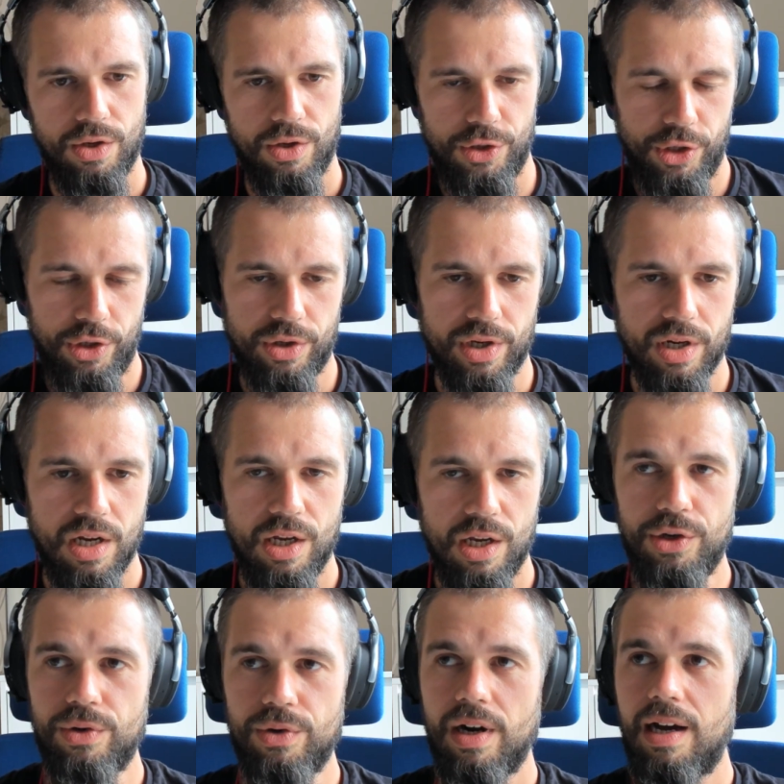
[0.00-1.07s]
Sure.
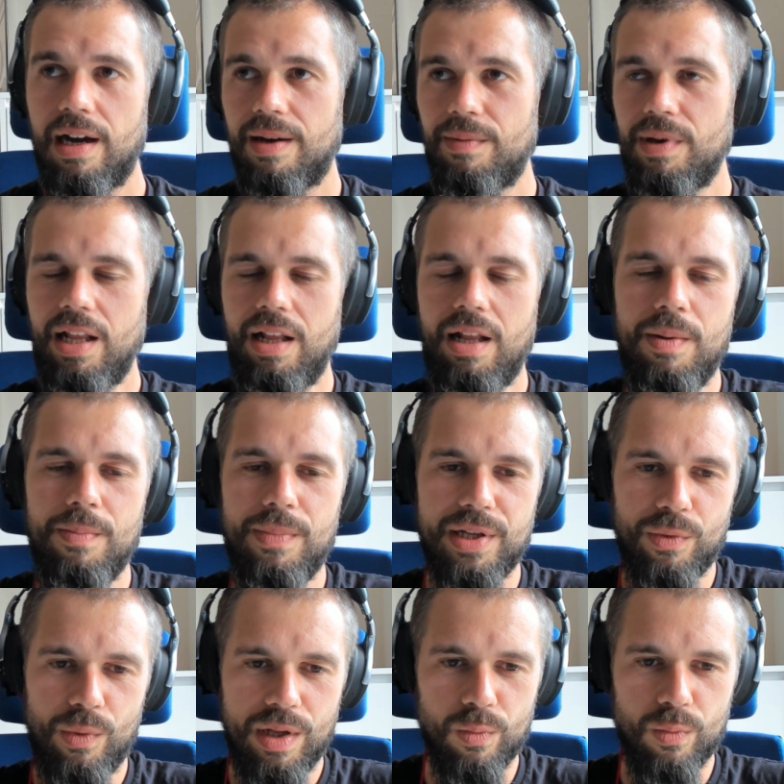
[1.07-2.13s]
In
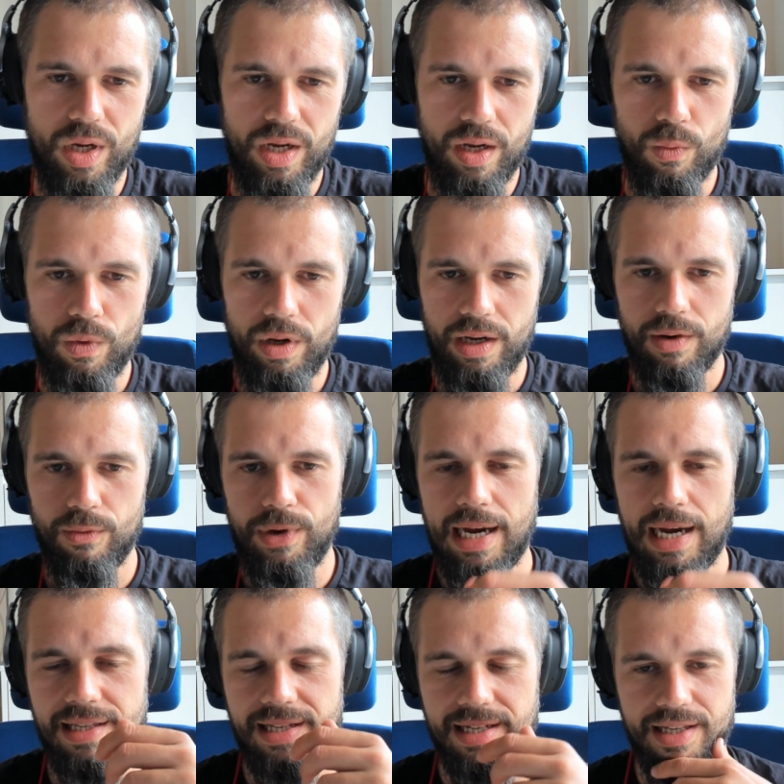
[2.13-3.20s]
between, we
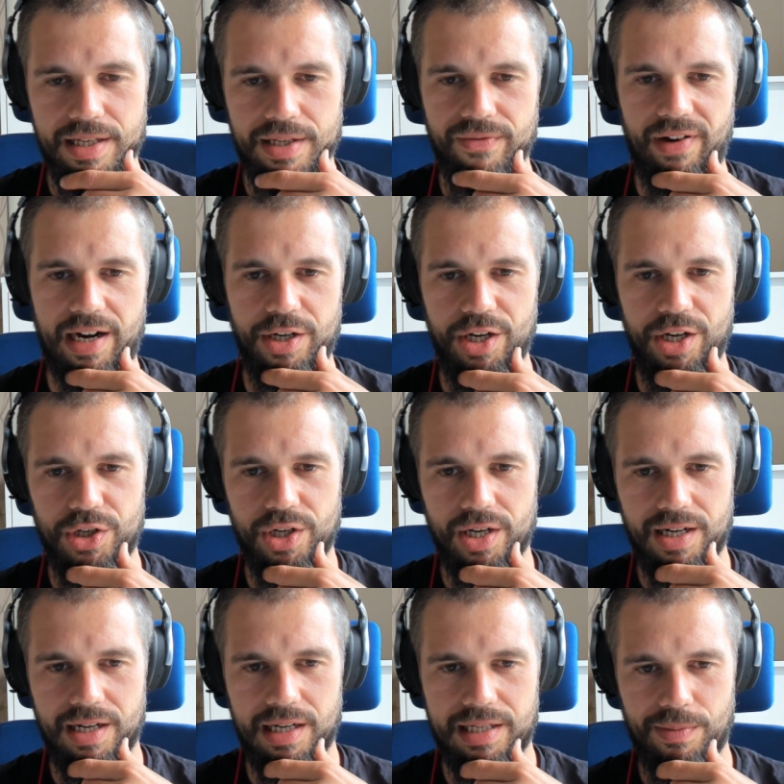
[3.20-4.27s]
added this varnish
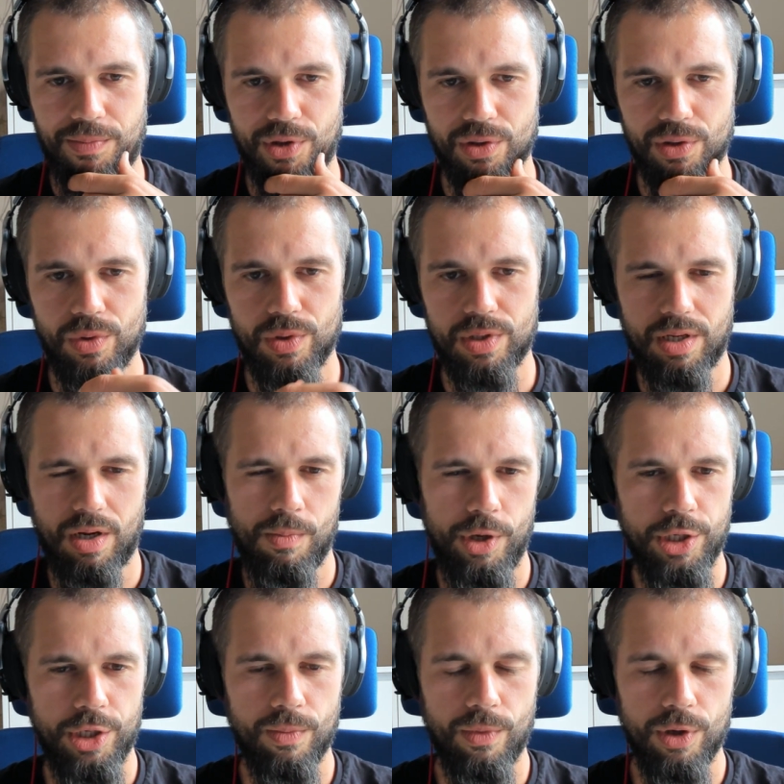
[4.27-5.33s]
support. It was
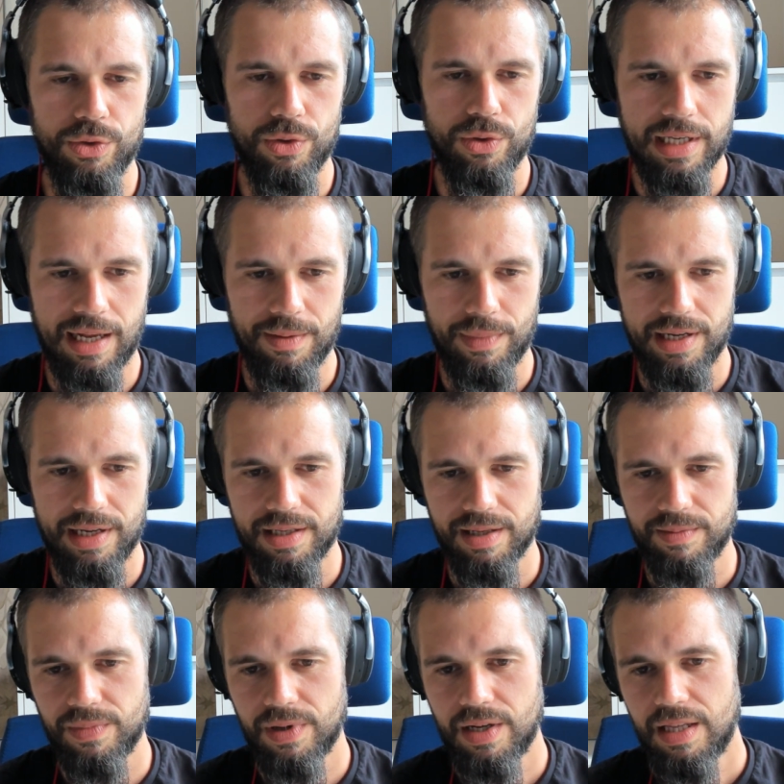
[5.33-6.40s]
community module done by
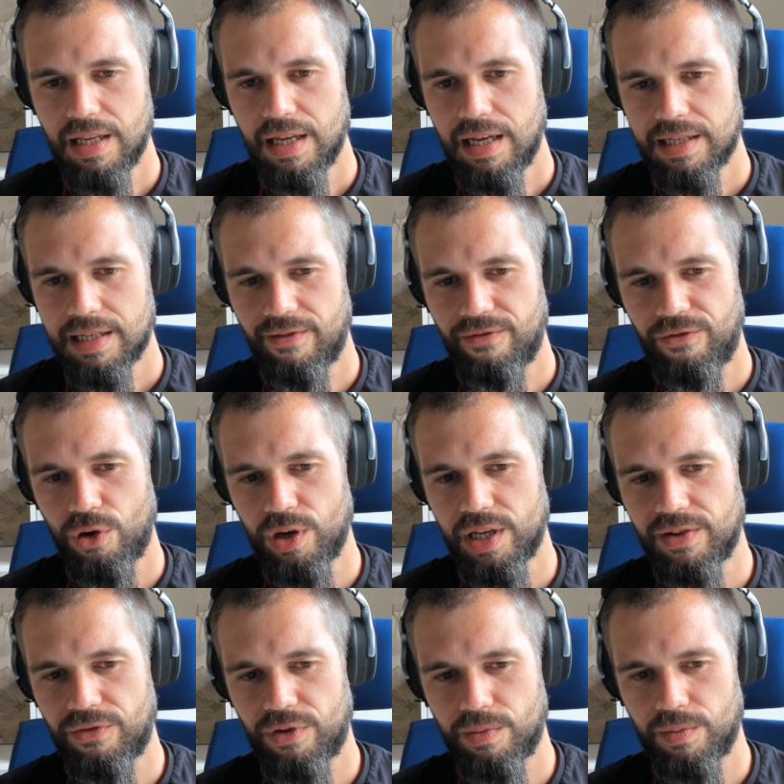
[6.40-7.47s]
some
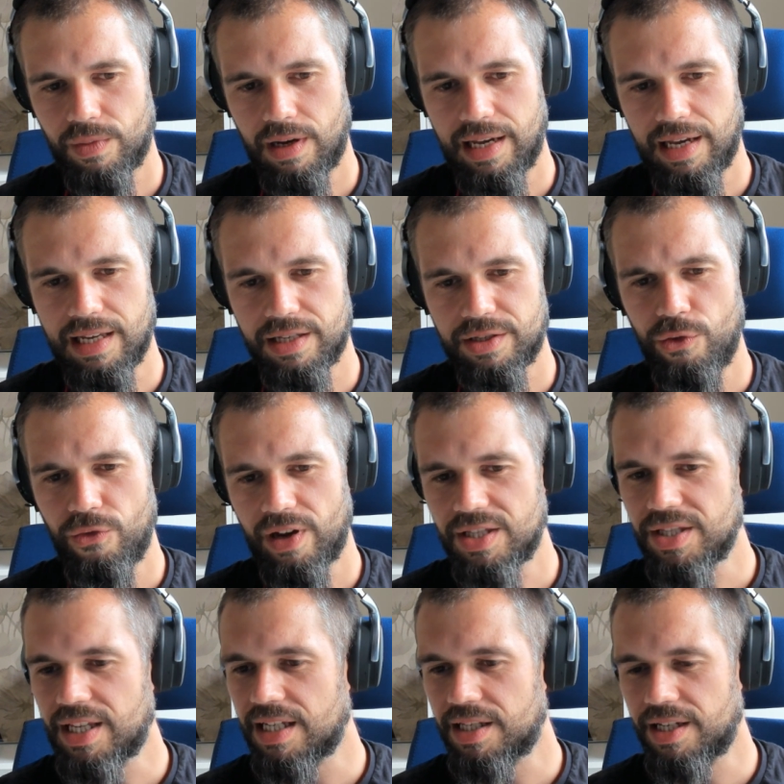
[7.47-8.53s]
folks from, I guess, New
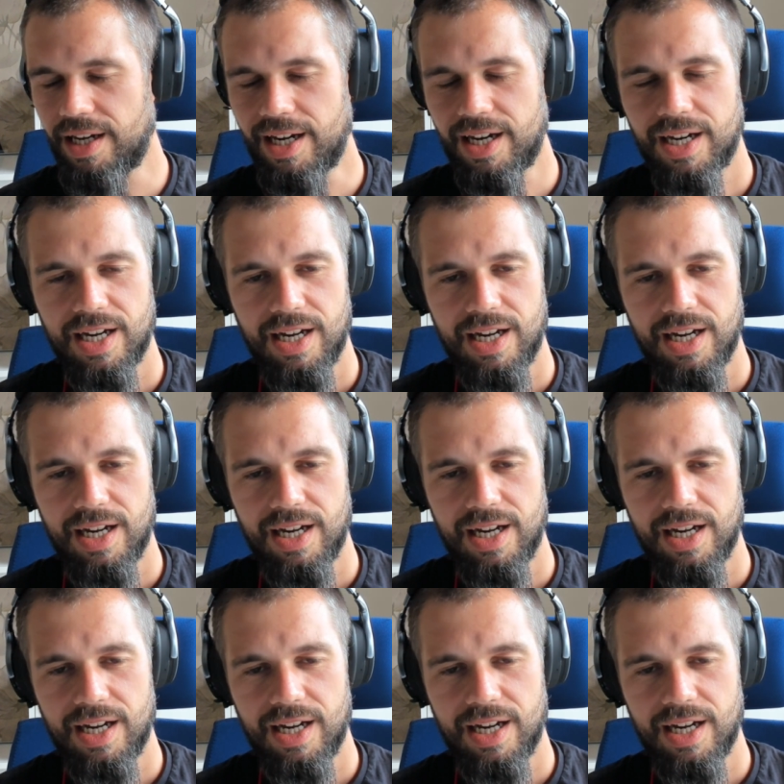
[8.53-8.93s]
Fantastic.